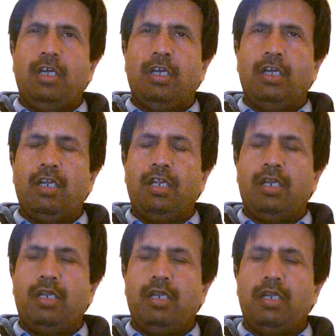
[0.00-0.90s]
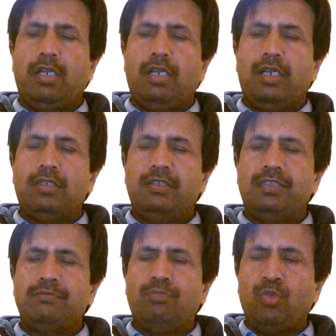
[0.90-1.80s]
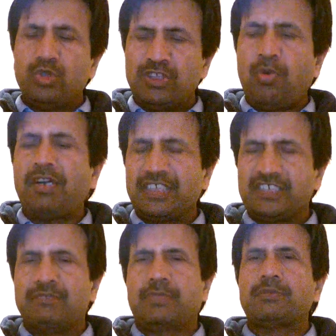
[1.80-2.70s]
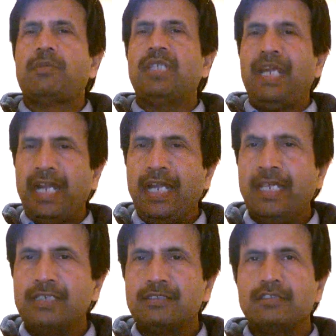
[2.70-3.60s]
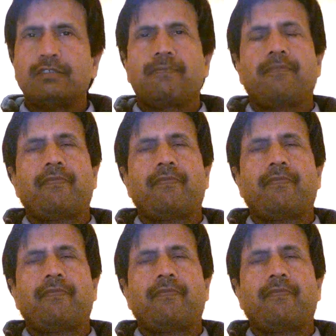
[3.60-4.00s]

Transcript: uh, the most important symptoms are the headaches,